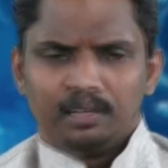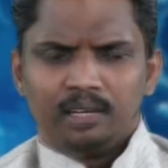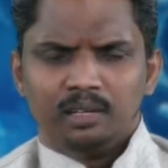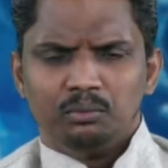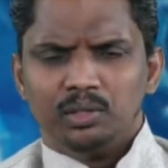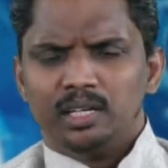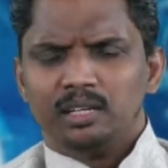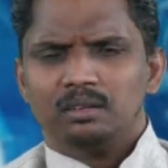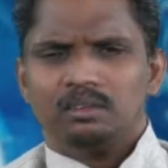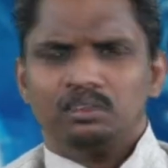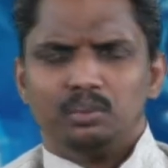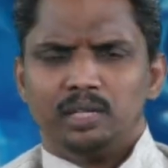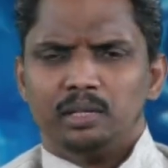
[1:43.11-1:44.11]
And we are
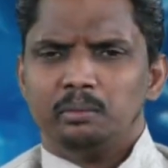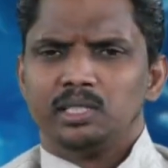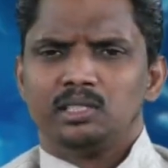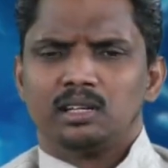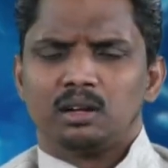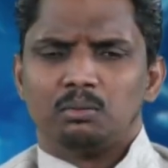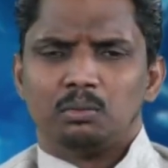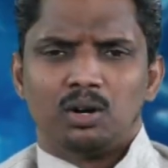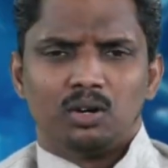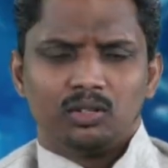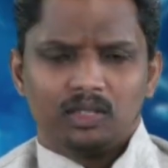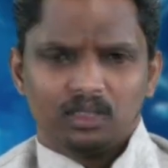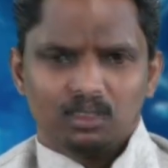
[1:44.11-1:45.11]
very much
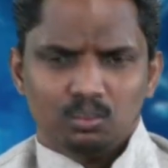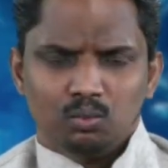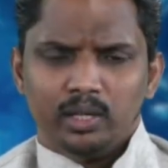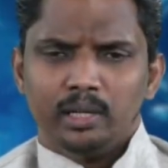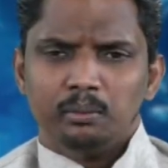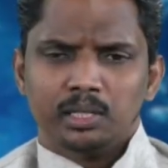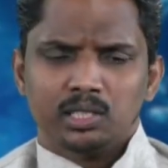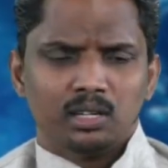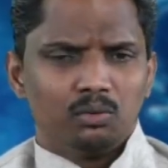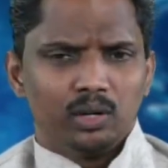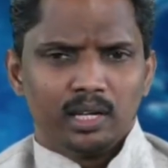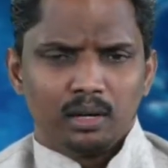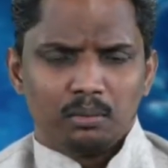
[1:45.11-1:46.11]

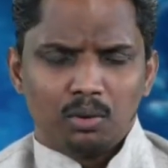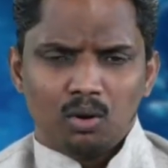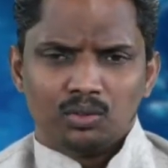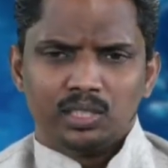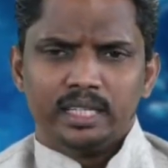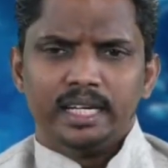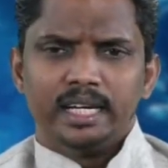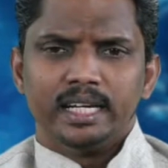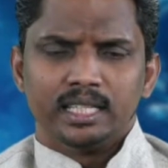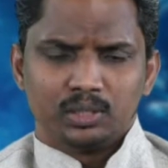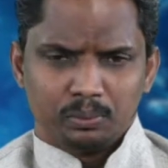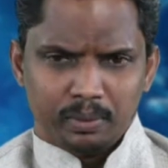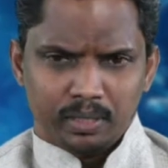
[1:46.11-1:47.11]
aware about the
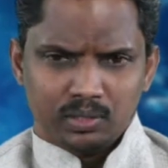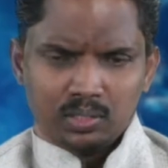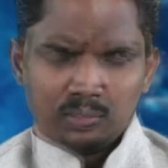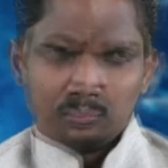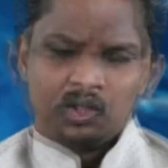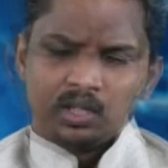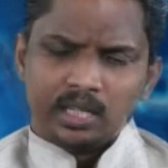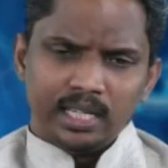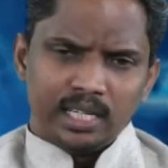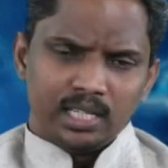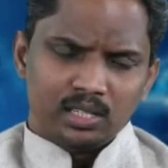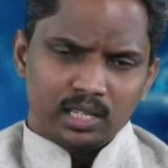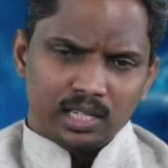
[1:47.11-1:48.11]
learning spaces. Say in
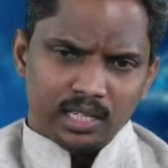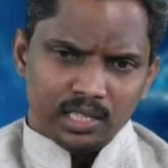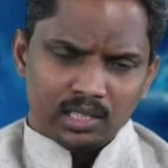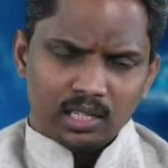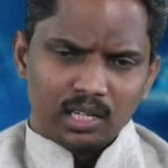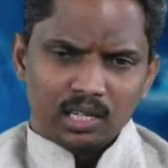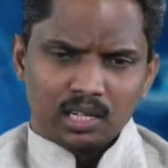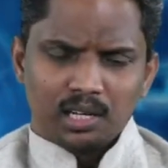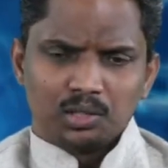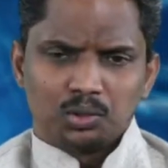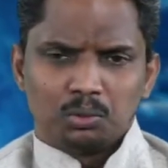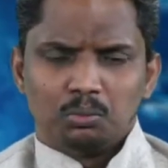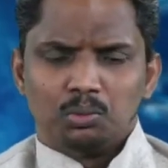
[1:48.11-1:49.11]
a traditional
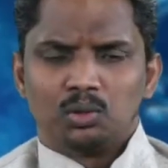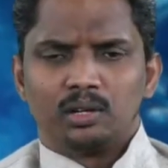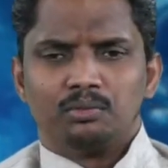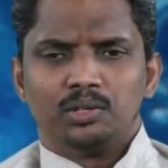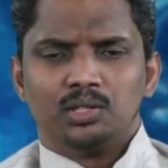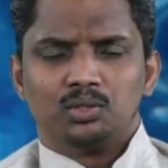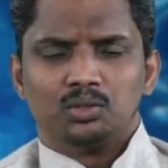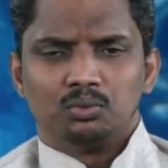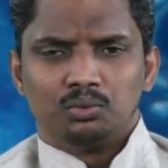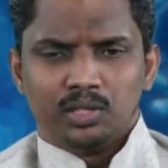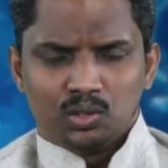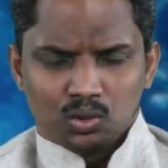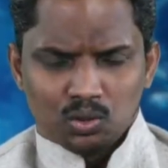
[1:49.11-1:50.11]
classroom or a
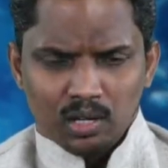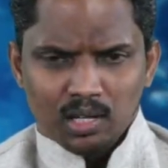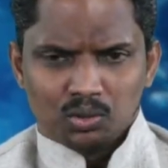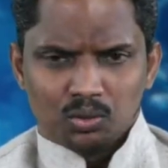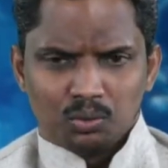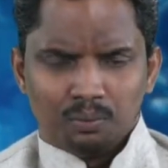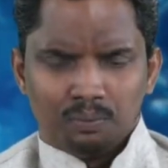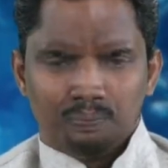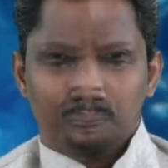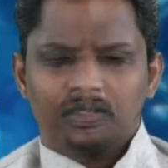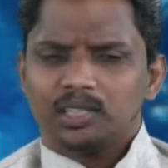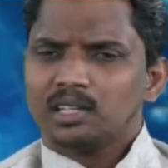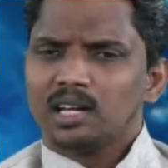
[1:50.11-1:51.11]
face-to-face classroom,
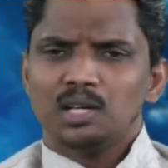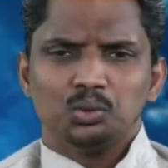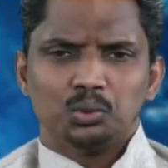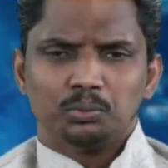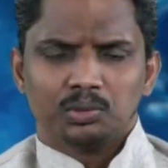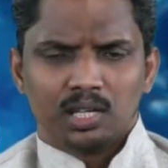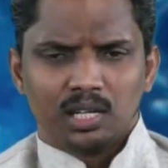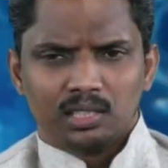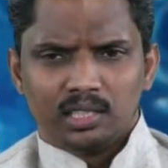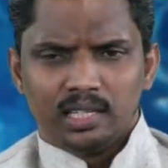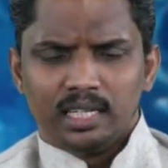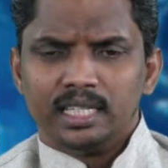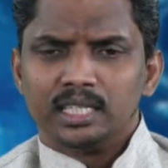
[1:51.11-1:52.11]
the classrooms are the
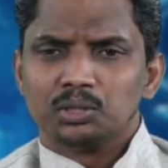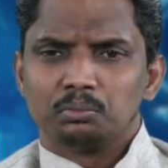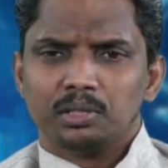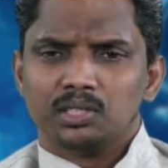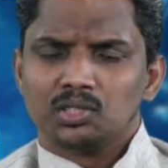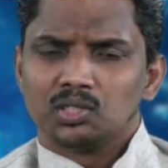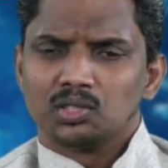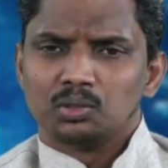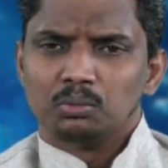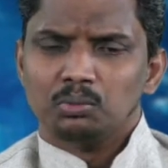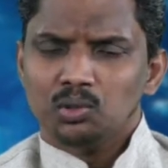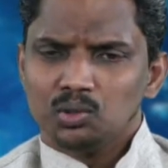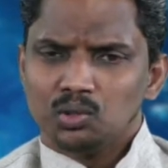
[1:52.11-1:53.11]
learning spaces.
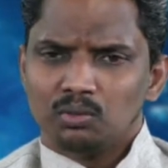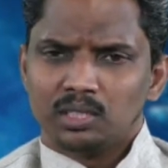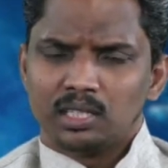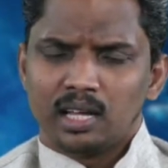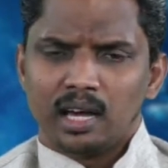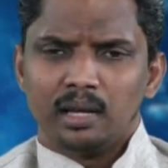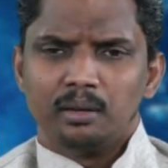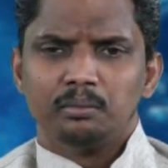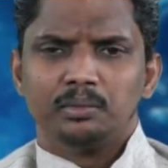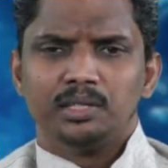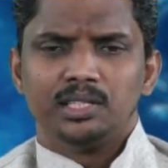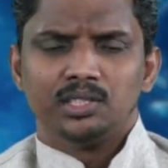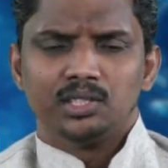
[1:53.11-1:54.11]
Most of the time
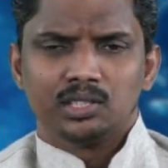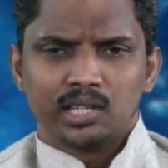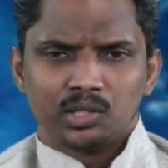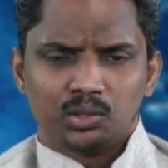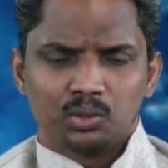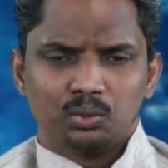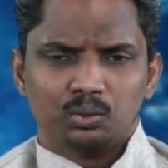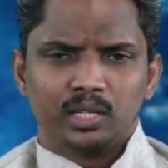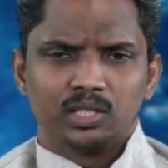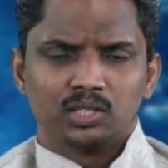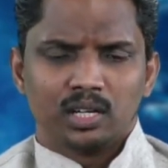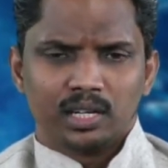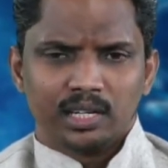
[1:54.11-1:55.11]
teachers and
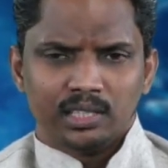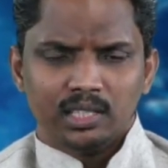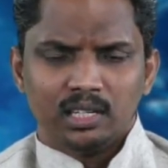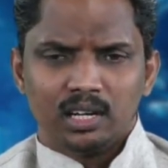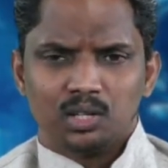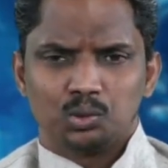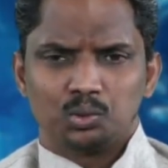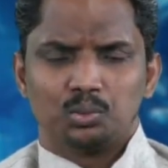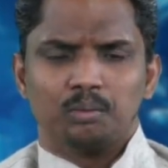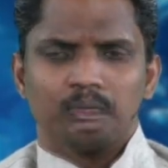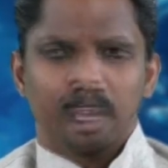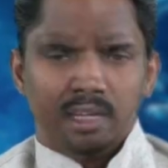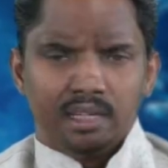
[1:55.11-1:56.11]
students are in the
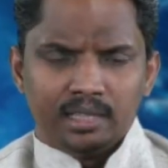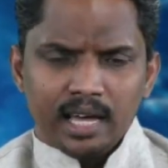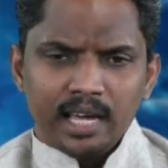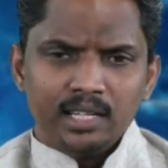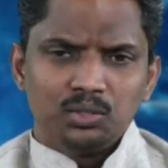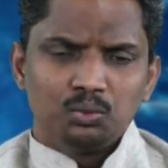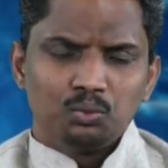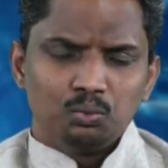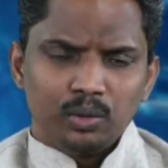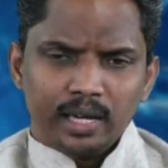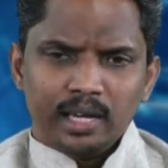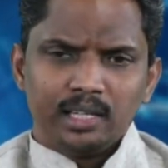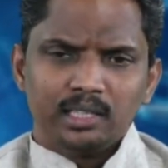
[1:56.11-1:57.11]
classroom, and that's
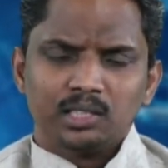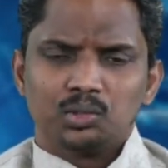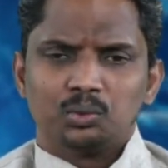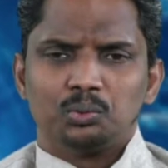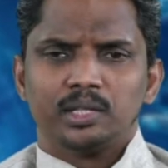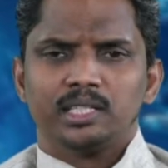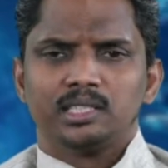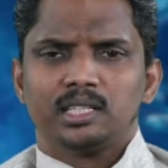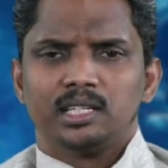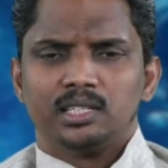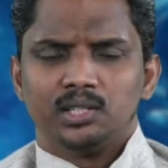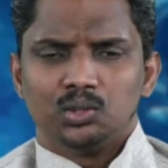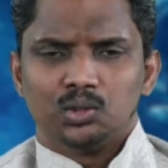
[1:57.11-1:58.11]
where the students
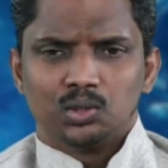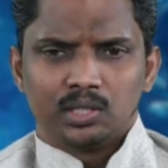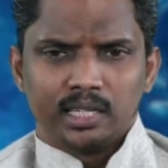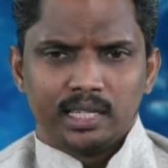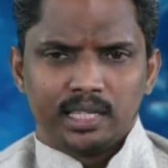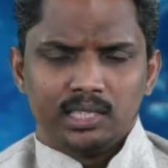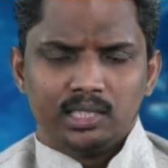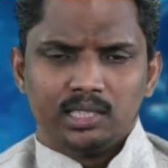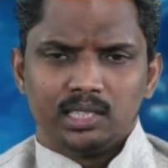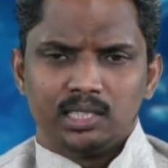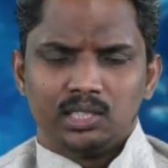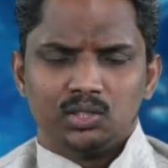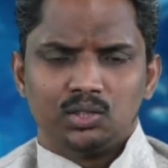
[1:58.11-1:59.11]
and teachers engage in
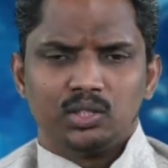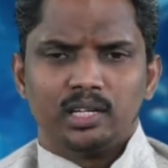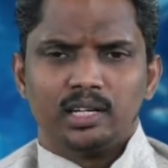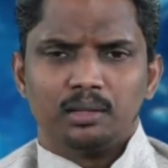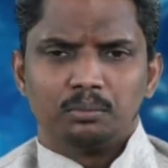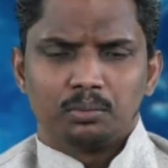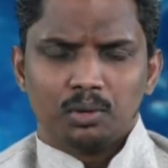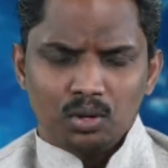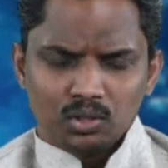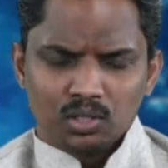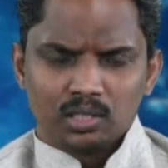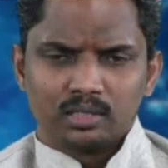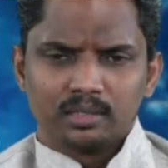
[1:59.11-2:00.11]
the teaching learning
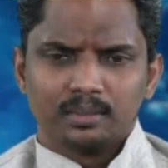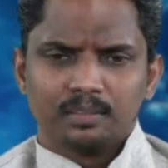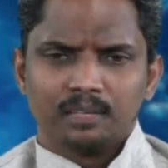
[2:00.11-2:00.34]
process.